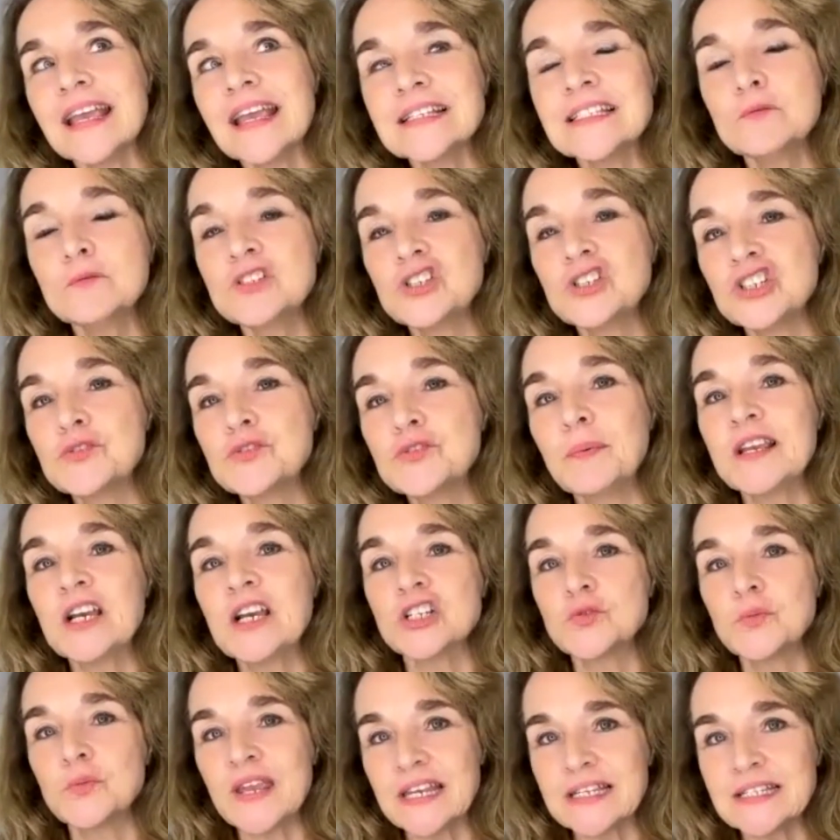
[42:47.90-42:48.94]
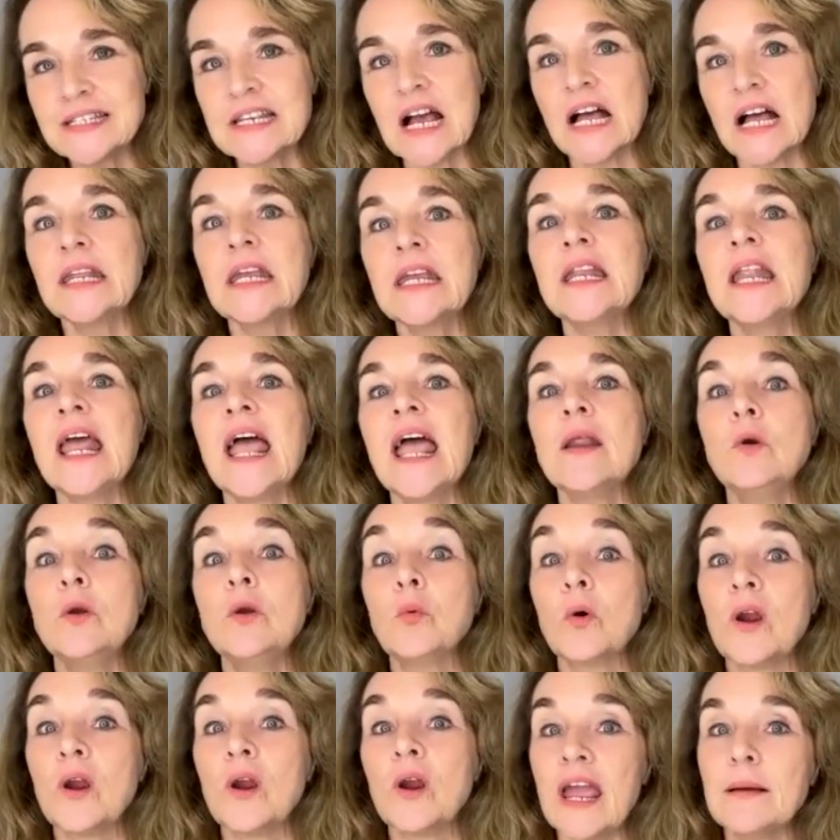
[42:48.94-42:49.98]
guess it was just because we had done it and
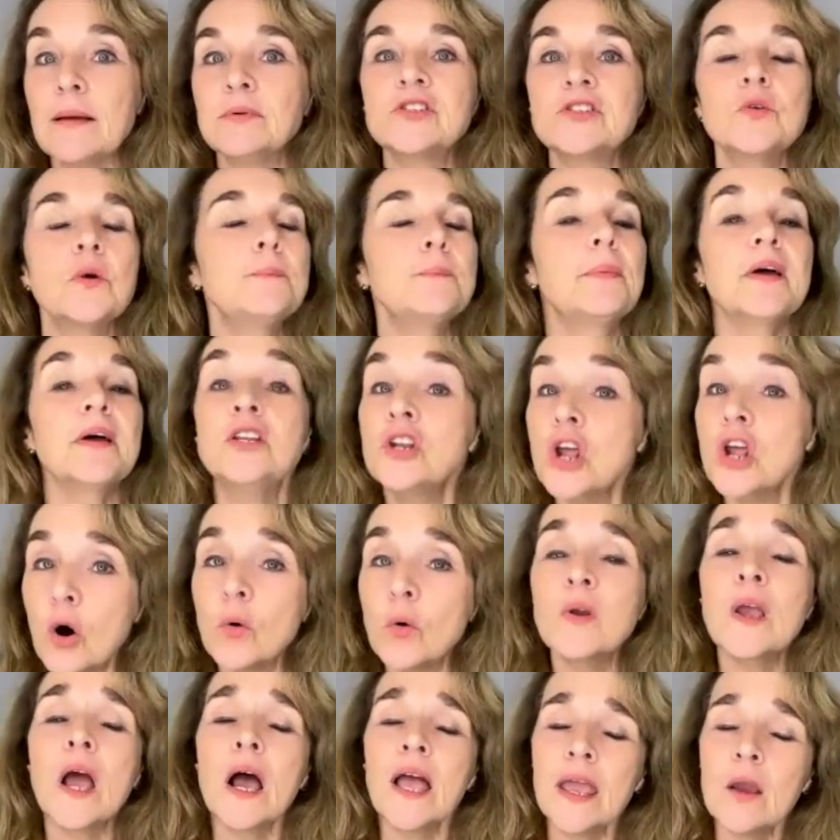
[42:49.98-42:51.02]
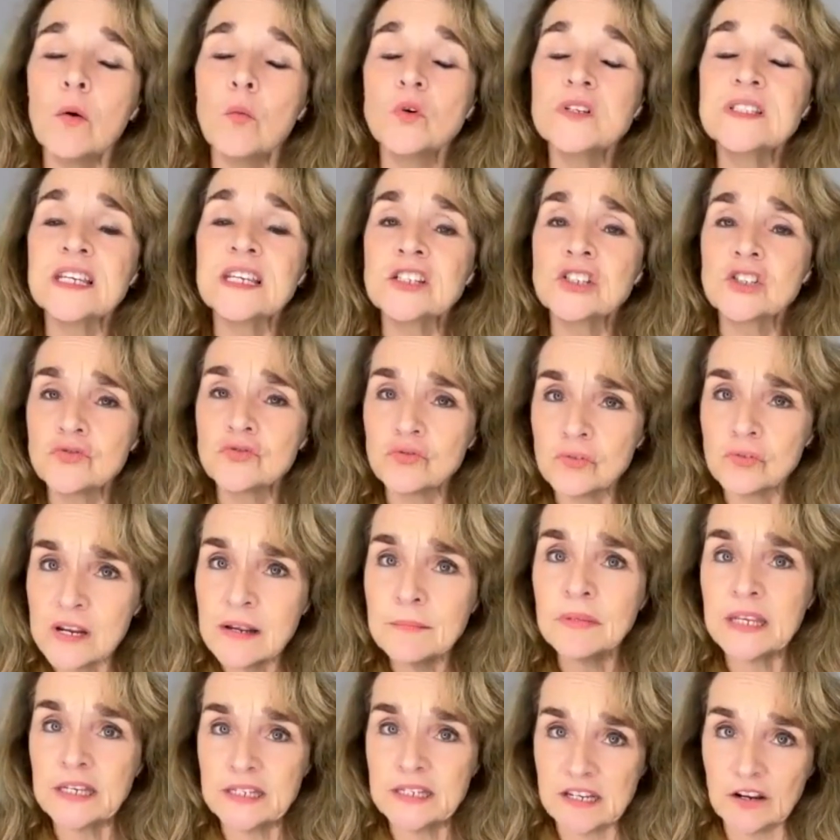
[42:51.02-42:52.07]
we were able to it, but no, it was
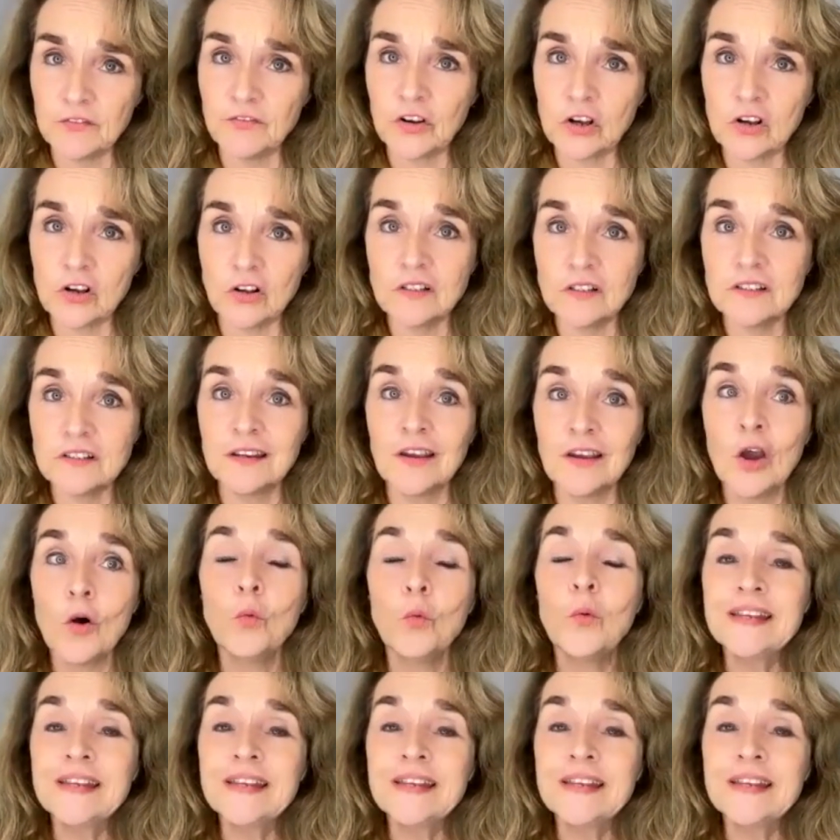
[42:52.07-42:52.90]
extremely difficult.